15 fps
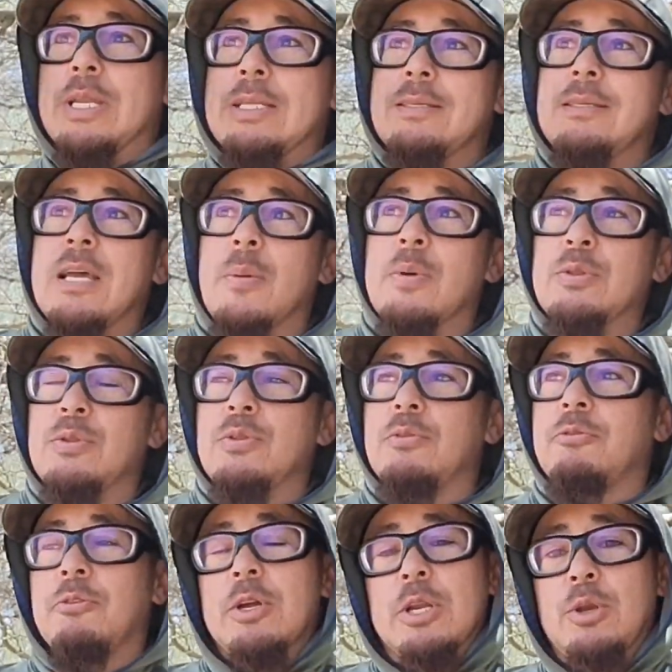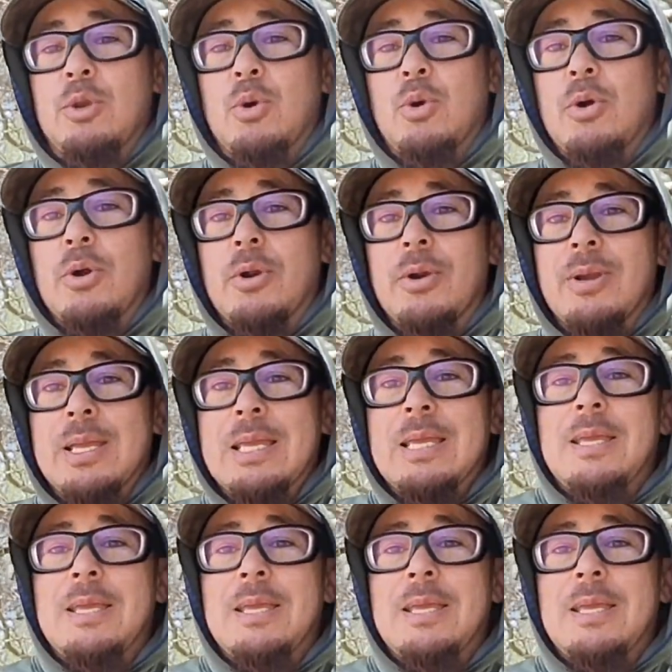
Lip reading: and he's coming through the front door,